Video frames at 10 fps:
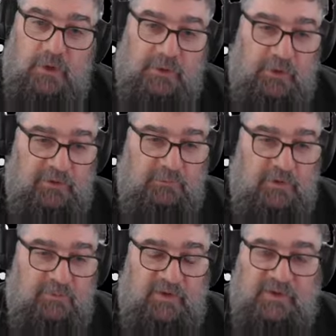I'd like to
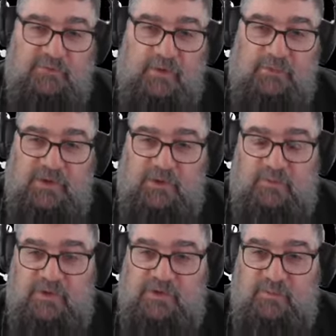run a festive crimson and a
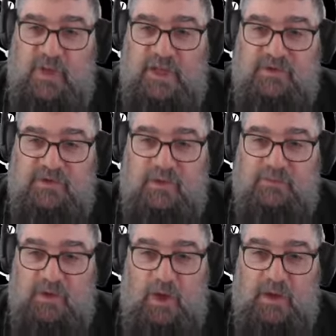festive black at the same
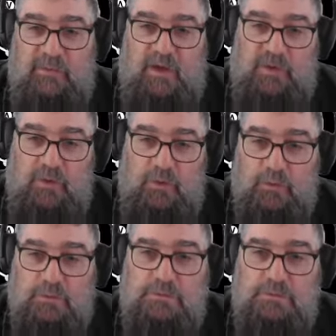time. That'd be cool.